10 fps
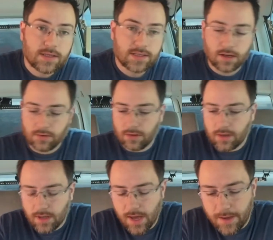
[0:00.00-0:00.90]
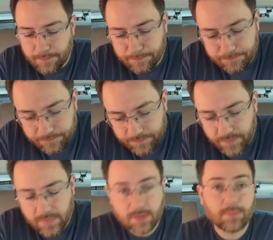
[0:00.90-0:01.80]
So,
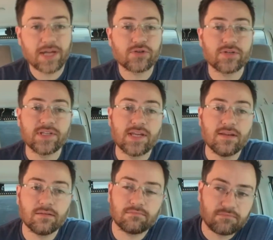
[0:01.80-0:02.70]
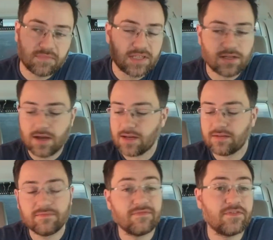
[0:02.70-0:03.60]
battery's in. Started
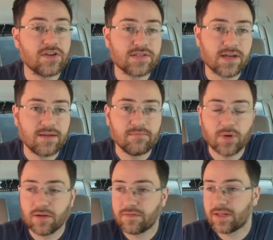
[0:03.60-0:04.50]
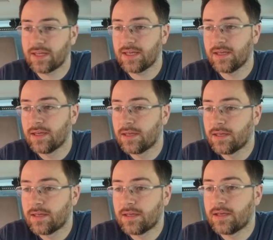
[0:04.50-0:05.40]
first time perfectly.
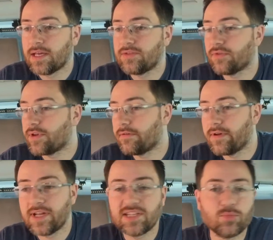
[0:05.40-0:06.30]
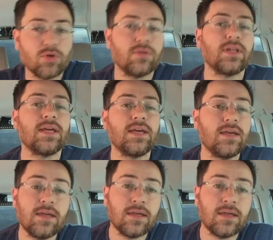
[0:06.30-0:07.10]
Is running really smoothly.